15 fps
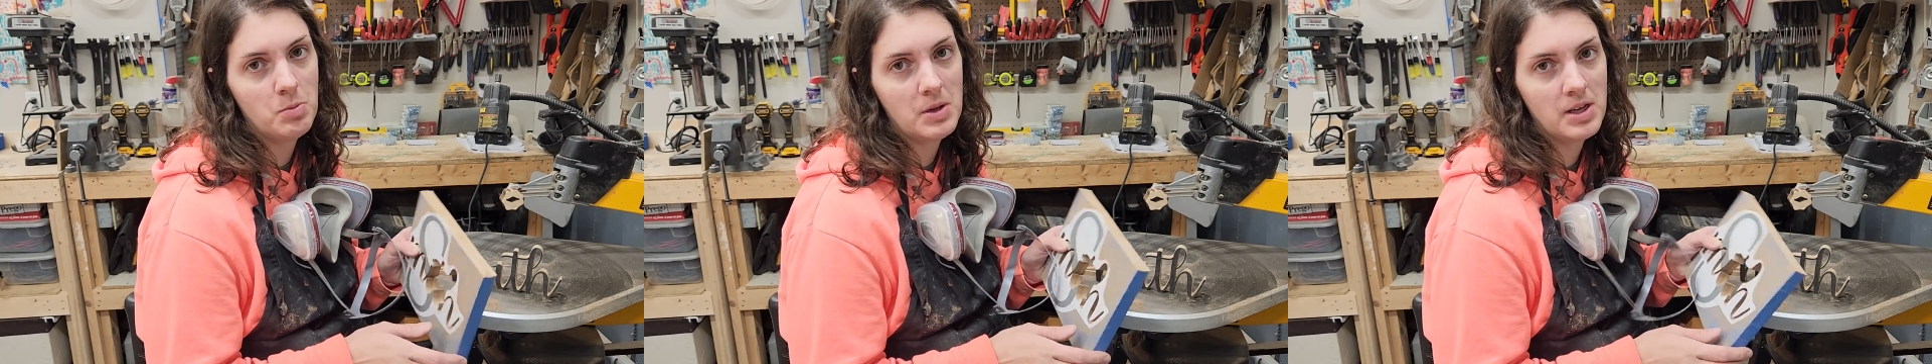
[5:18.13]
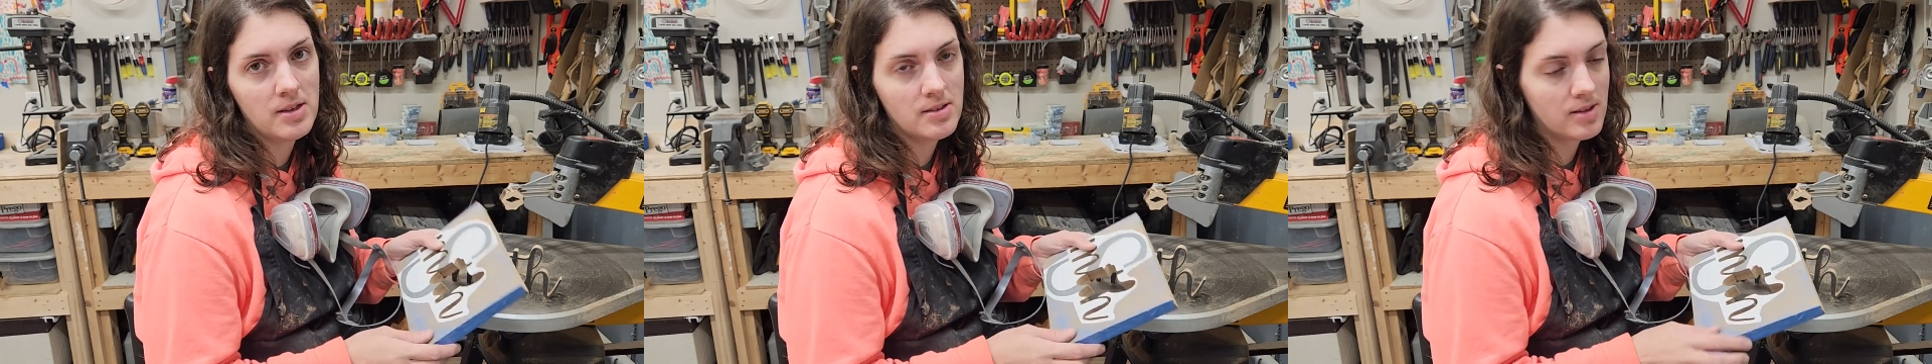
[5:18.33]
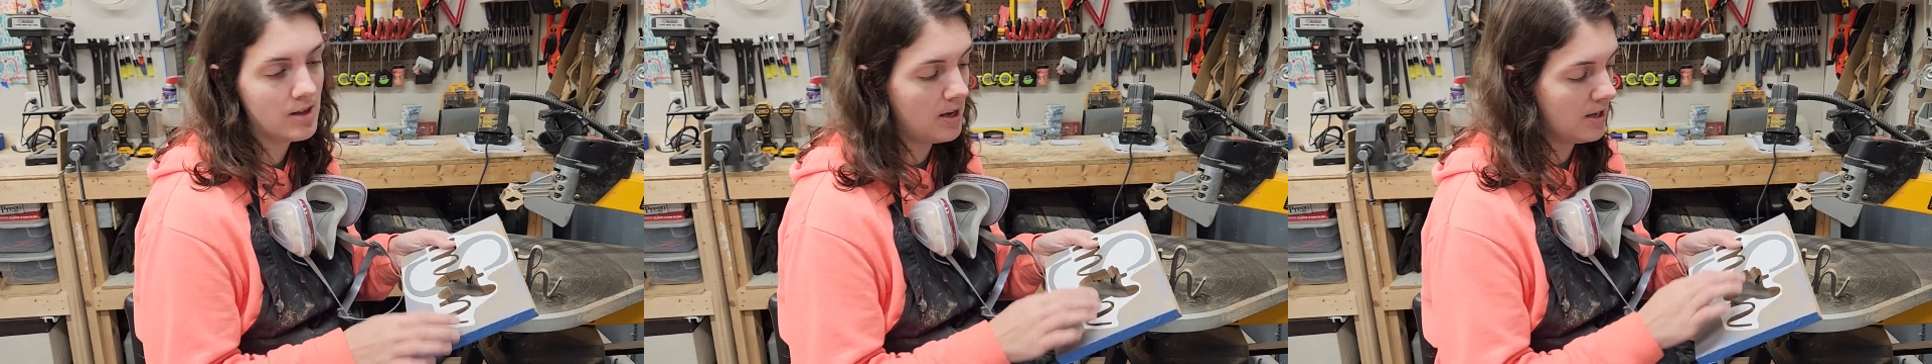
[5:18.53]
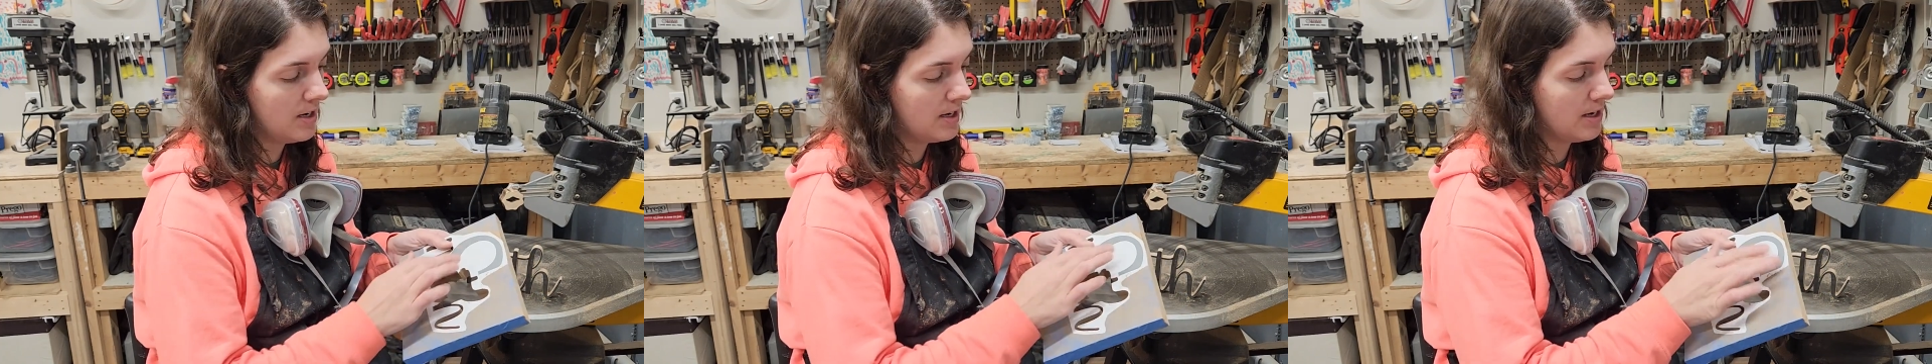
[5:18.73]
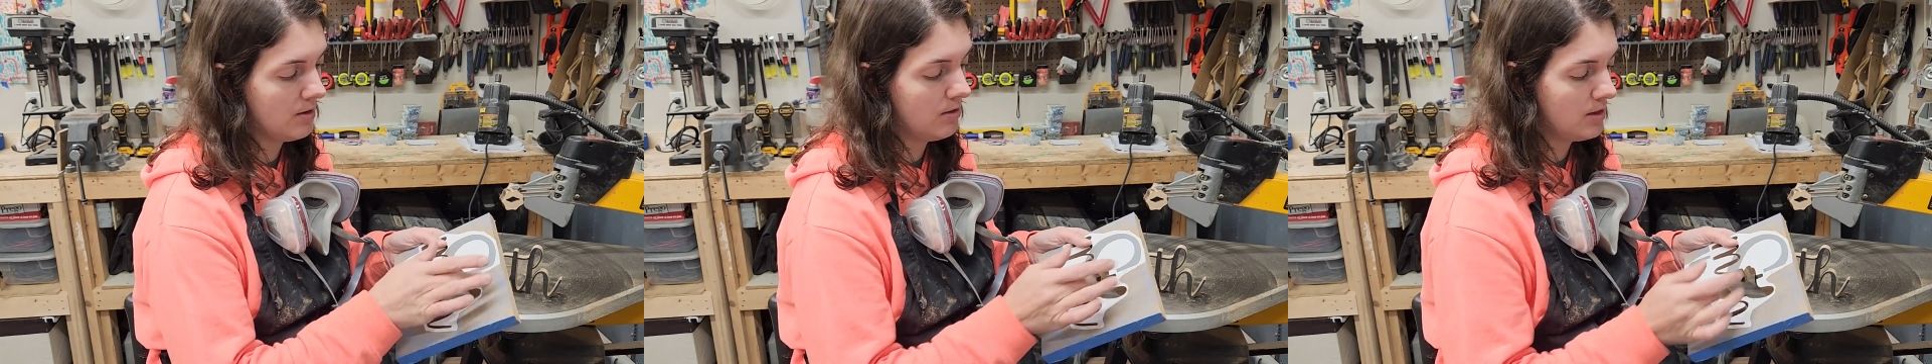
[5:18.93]
piece
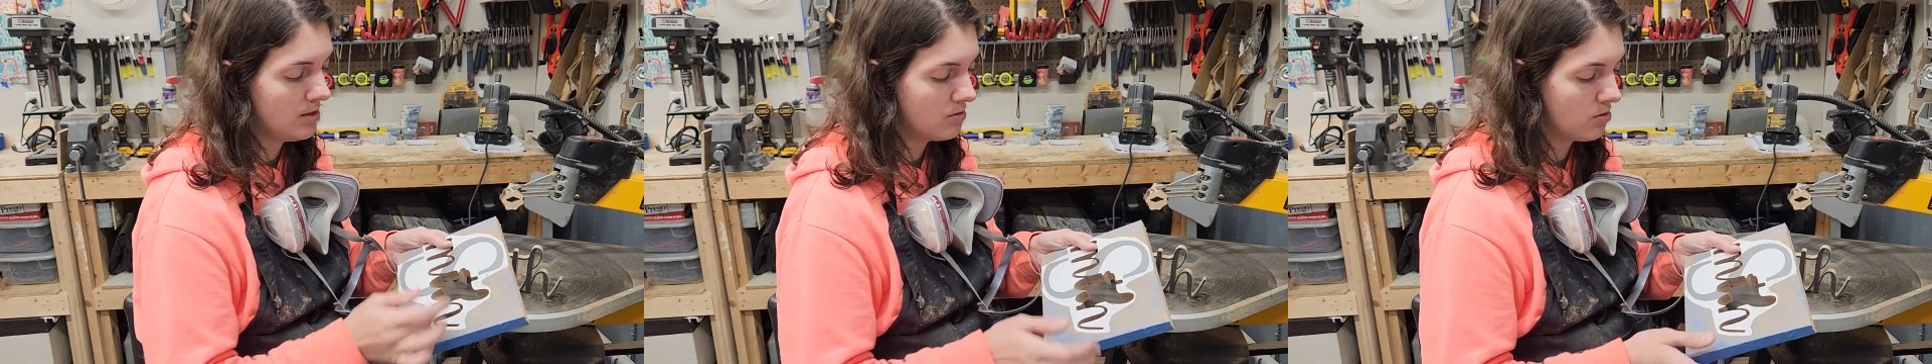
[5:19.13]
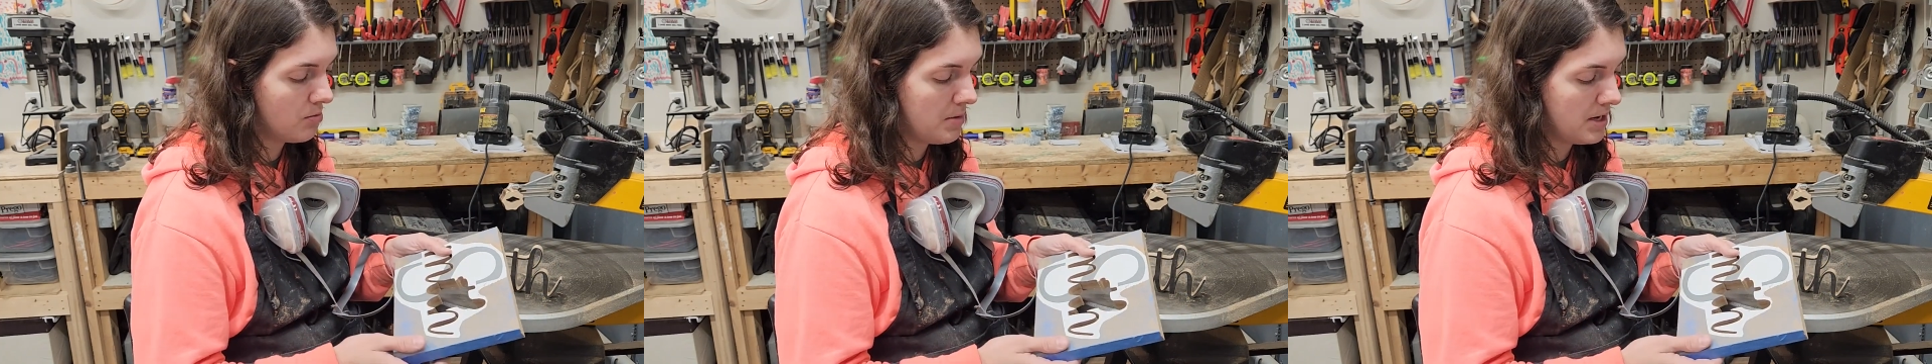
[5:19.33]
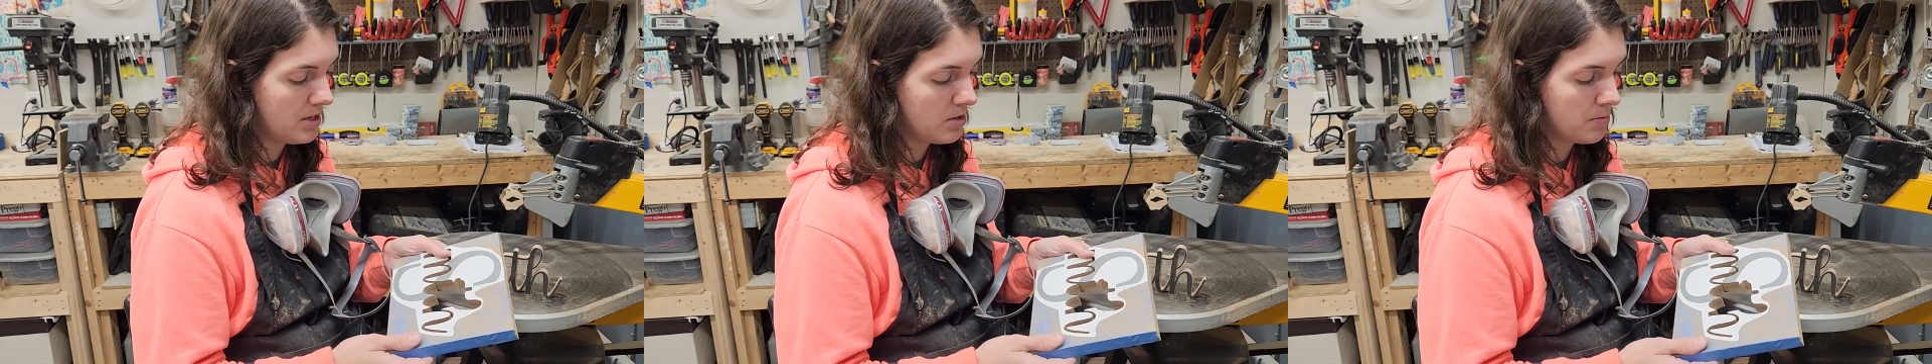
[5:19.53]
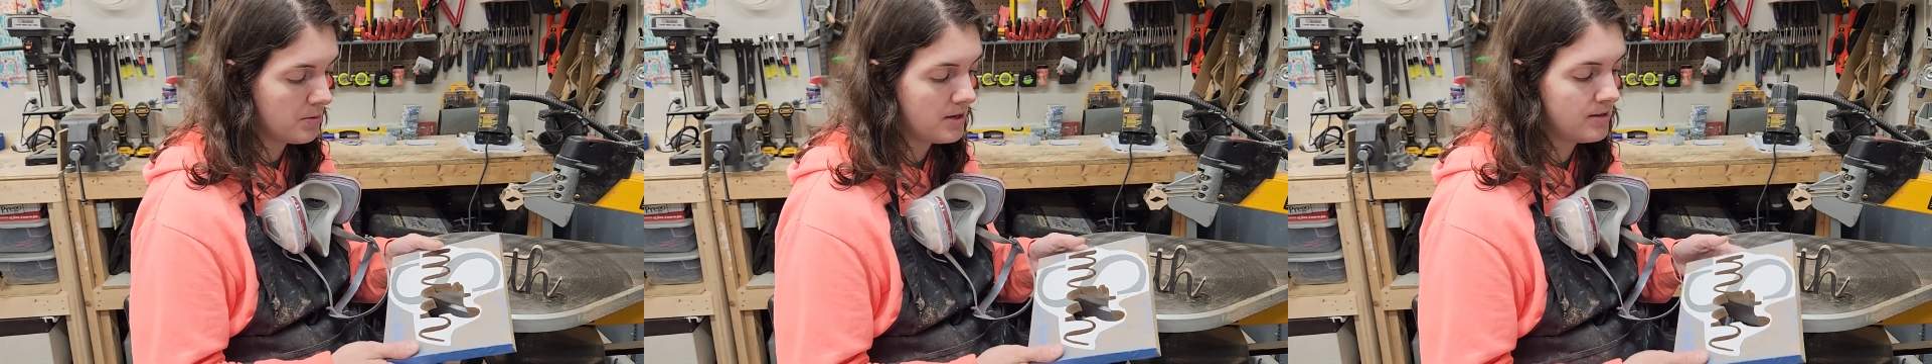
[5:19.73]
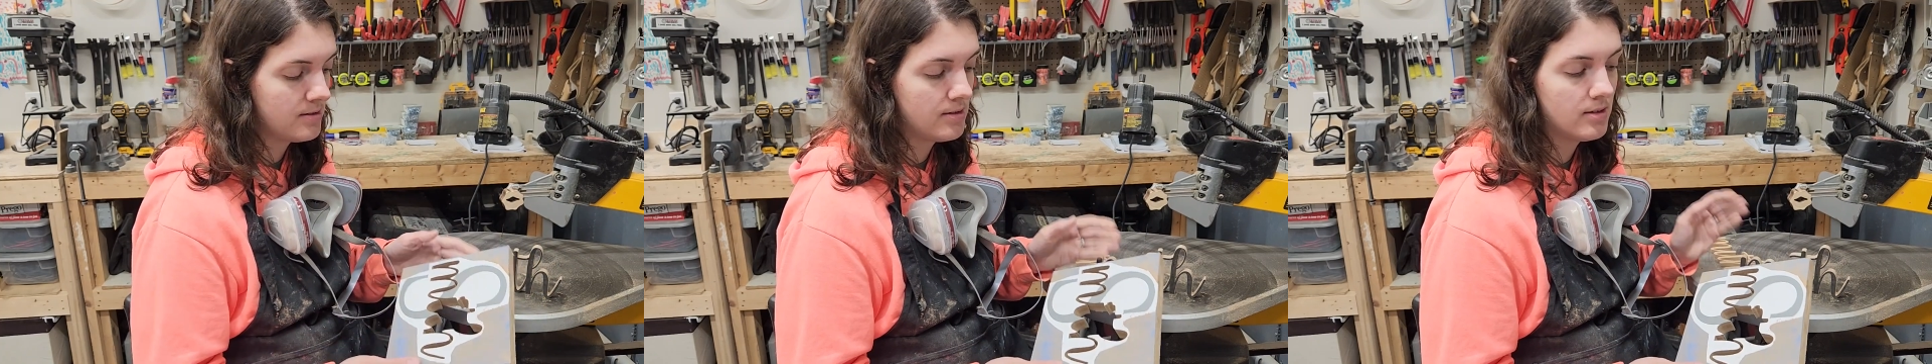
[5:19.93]
cutting out these remainder
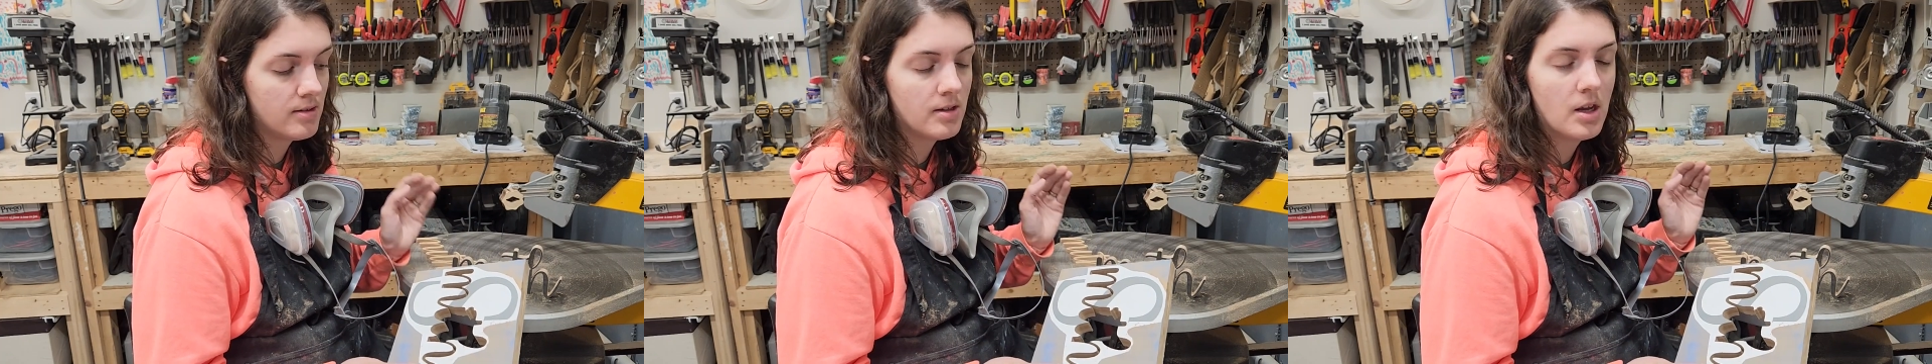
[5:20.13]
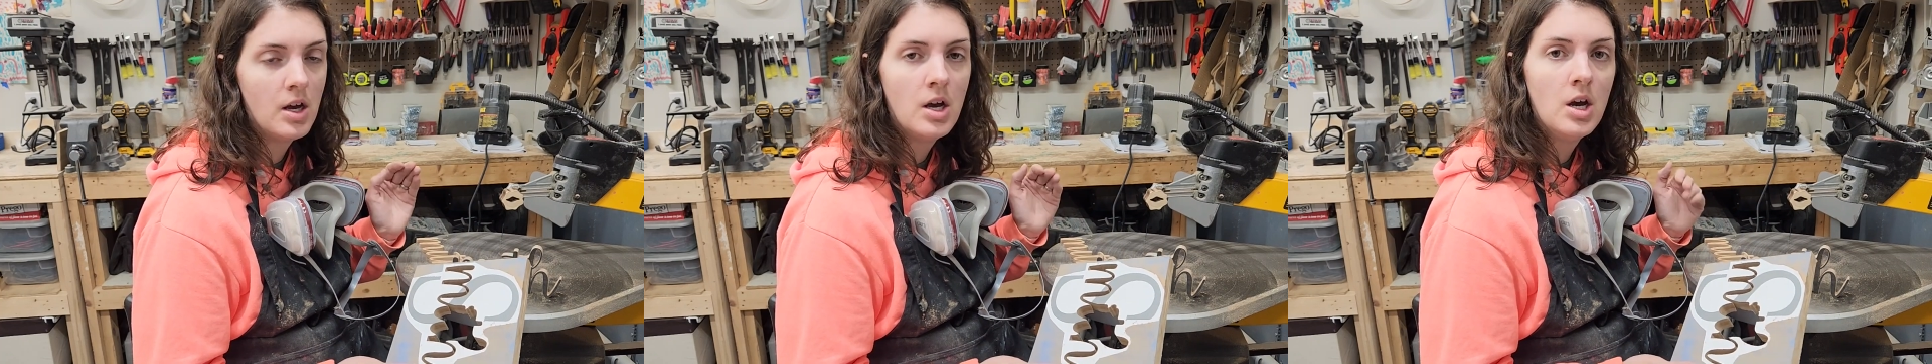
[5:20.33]
pieces.